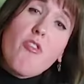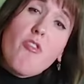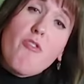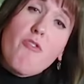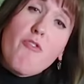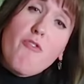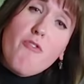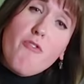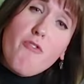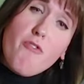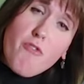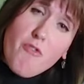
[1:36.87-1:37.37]
the
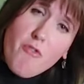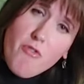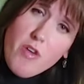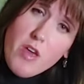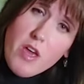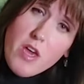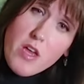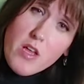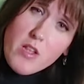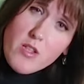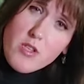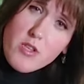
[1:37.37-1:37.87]

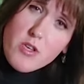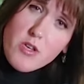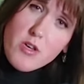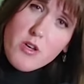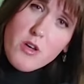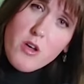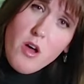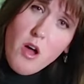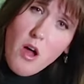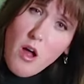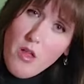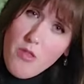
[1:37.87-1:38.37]
feet
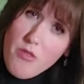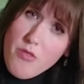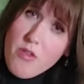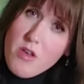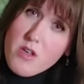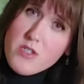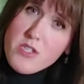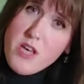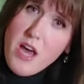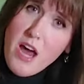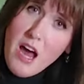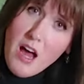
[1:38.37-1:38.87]
on
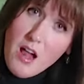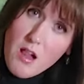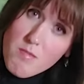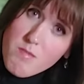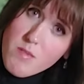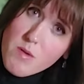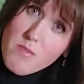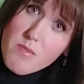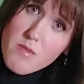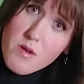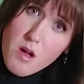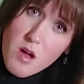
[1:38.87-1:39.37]
this
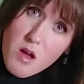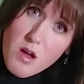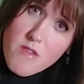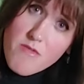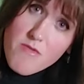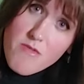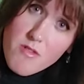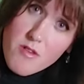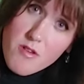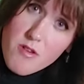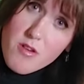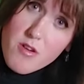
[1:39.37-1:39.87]
album
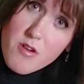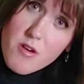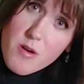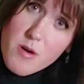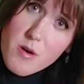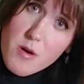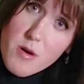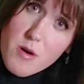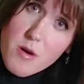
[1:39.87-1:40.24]
cover.